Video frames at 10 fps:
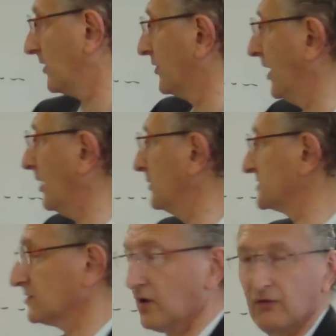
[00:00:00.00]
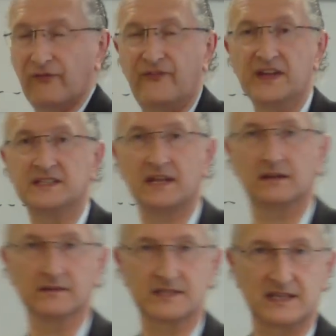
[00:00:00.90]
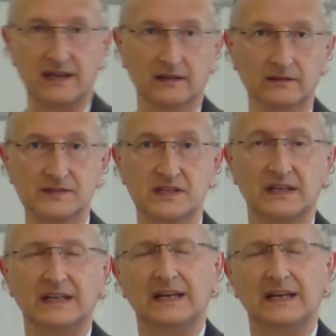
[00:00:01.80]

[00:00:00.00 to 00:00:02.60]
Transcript: Those are all physical skills.